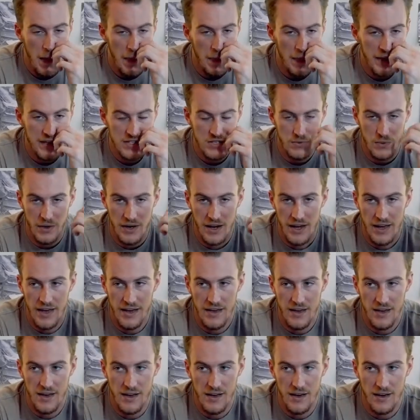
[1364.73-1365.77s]
That's what
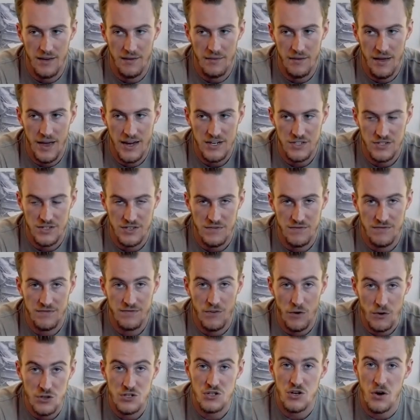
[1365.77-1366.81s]
I actually
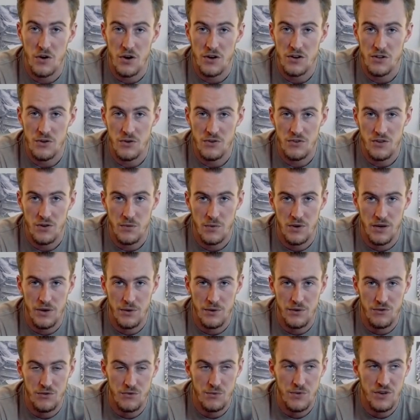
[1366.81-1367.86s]
first started using when I
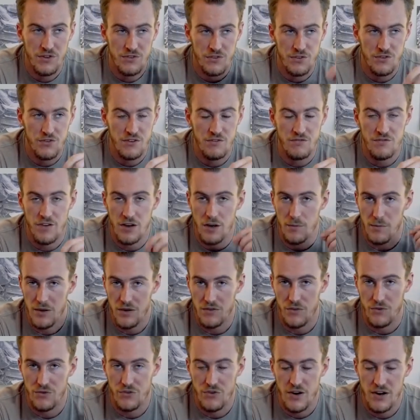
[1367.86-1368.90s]
was researching
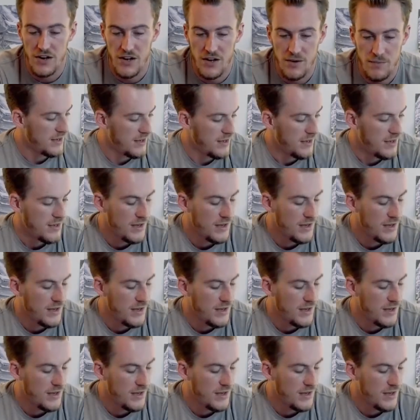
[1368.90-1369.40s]
fundamental trading.